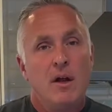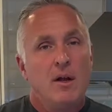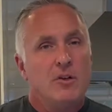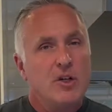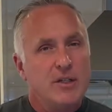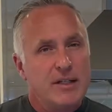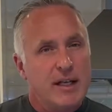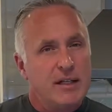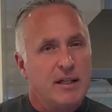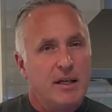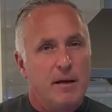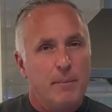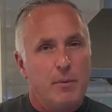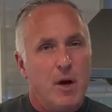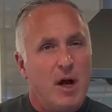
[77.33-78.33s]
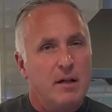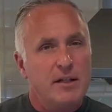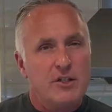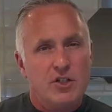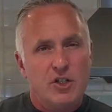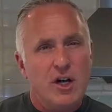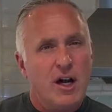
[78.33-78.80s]
Just get the broccoli
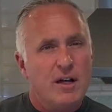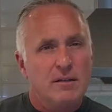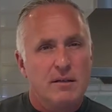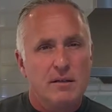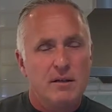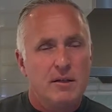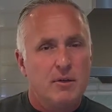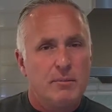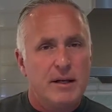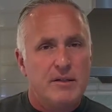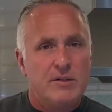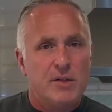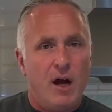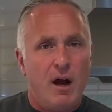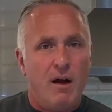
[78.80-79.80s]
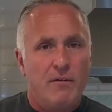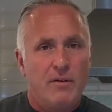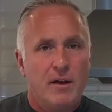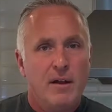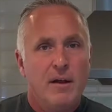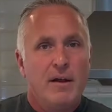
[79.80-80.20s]
just a little bit soft,